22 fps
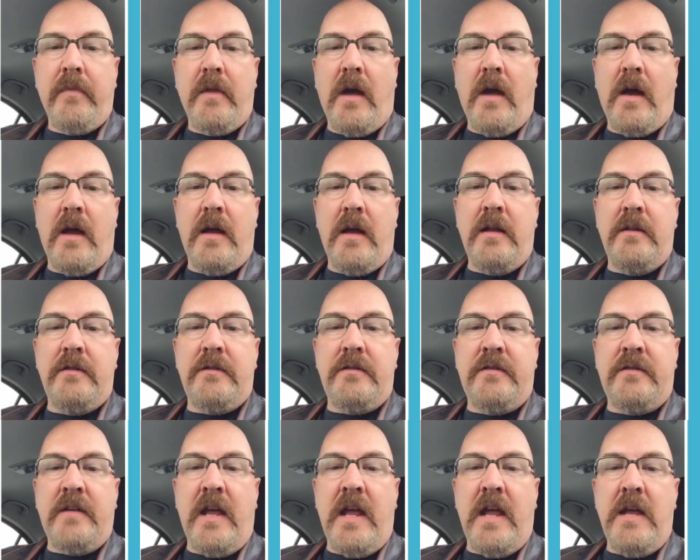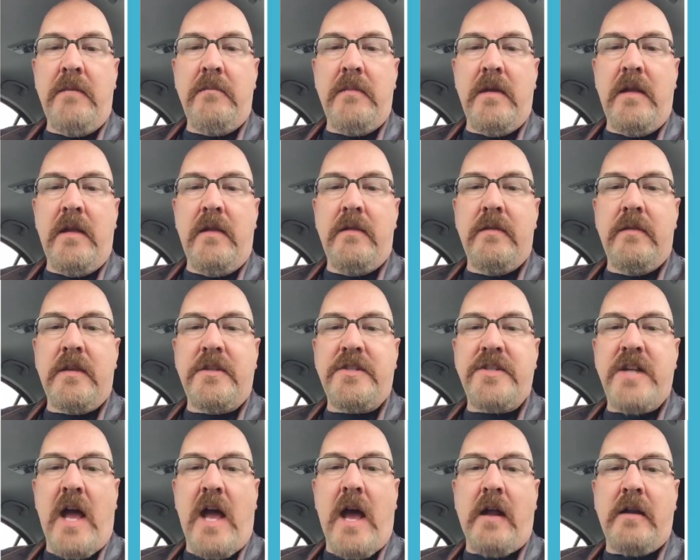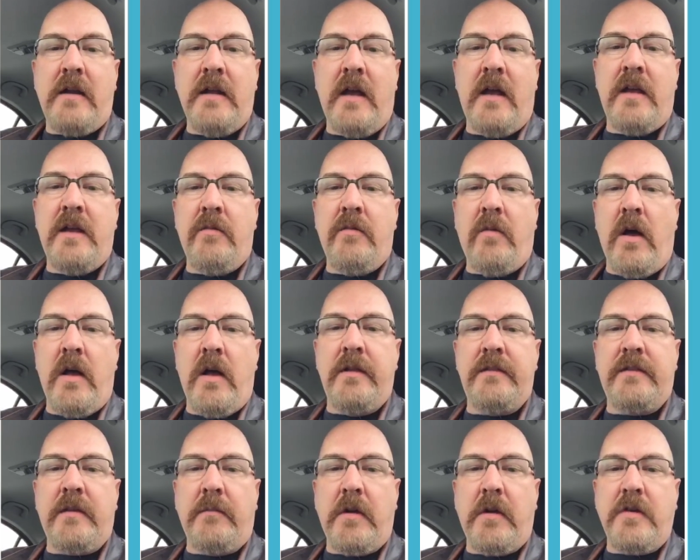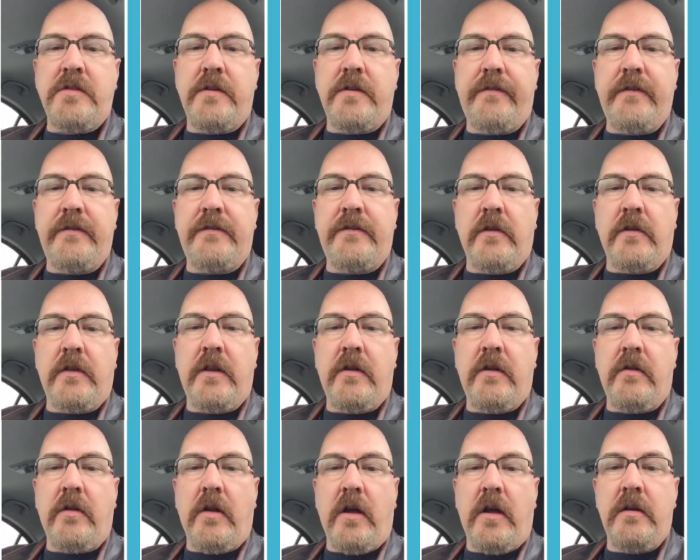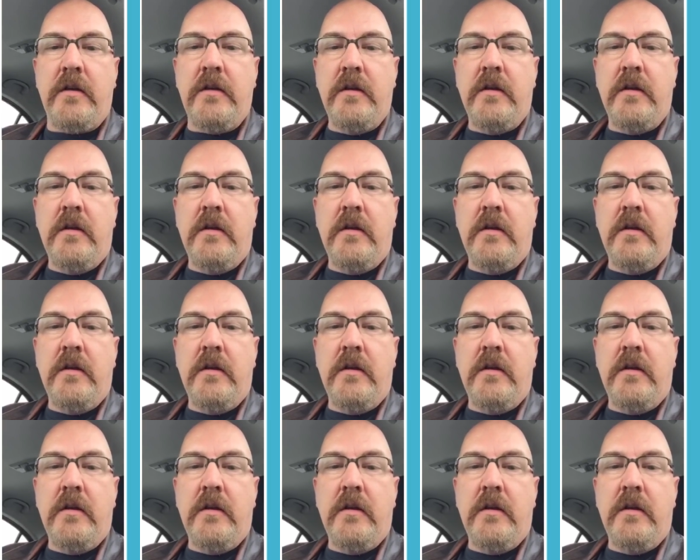Uh, is Dame in the chat? Yeah, he was. I'm not sure if he's still here or not.